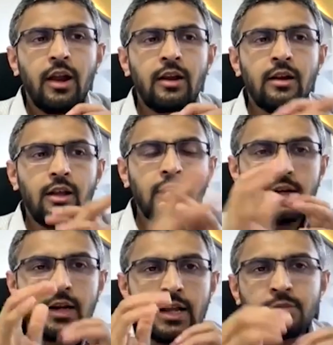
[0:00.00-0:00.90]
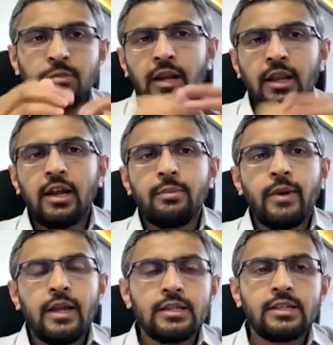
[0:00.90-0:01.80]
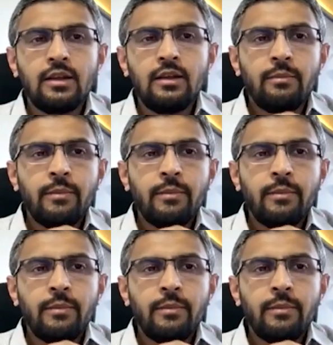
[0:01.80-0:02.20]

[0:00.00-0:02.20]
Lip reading: and that day's market price